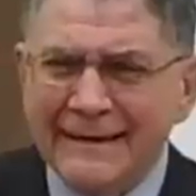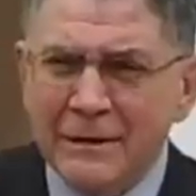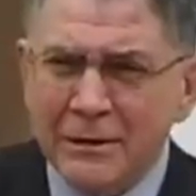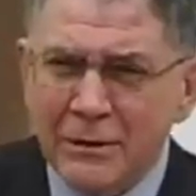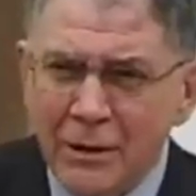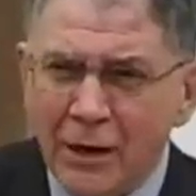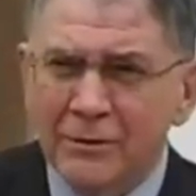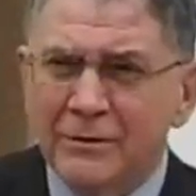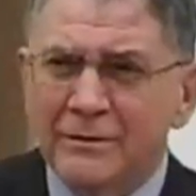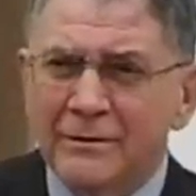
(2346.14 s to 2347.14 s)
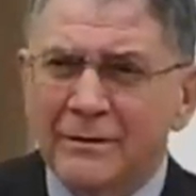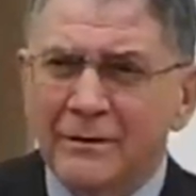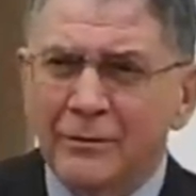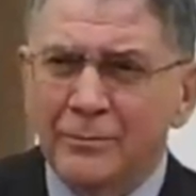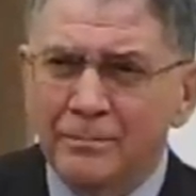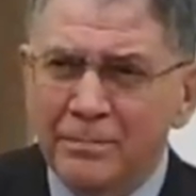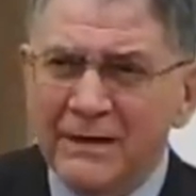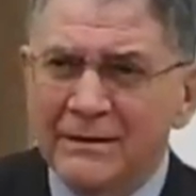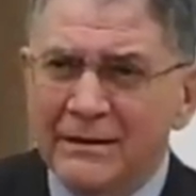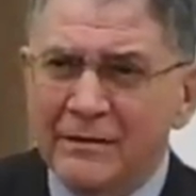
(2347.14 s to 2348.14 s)
is not
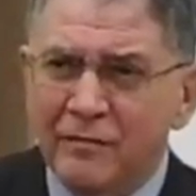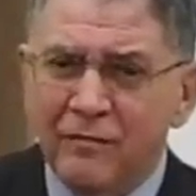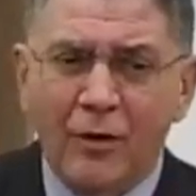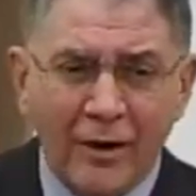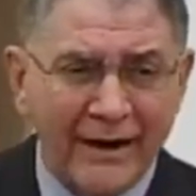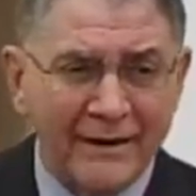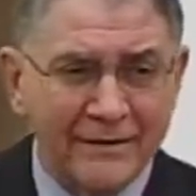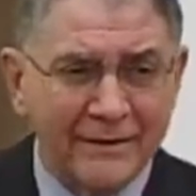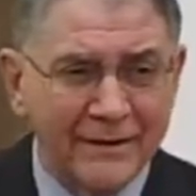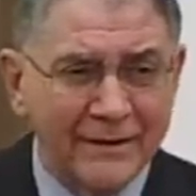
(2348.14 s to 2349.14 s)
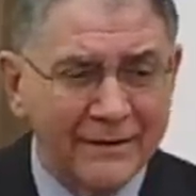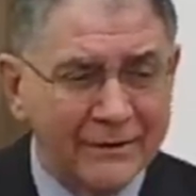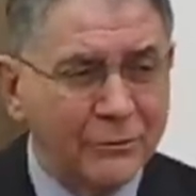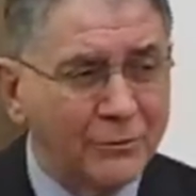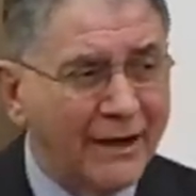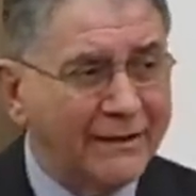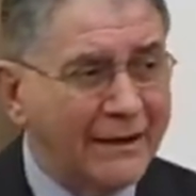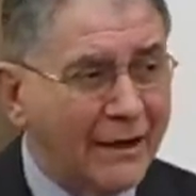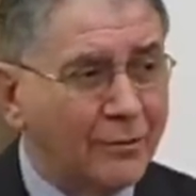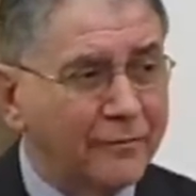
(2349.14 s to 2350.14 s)
completely foreign to the
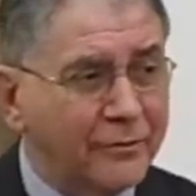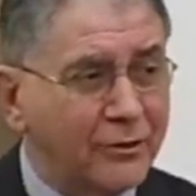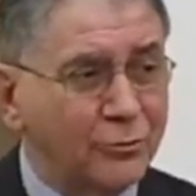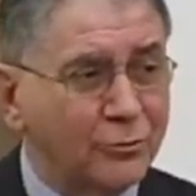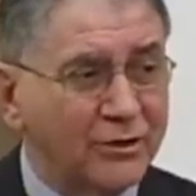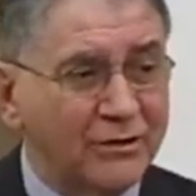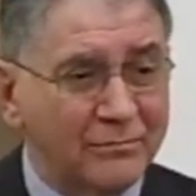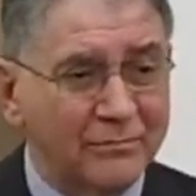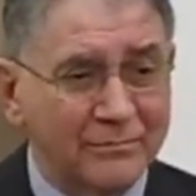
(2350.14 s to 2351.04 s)
idea of duty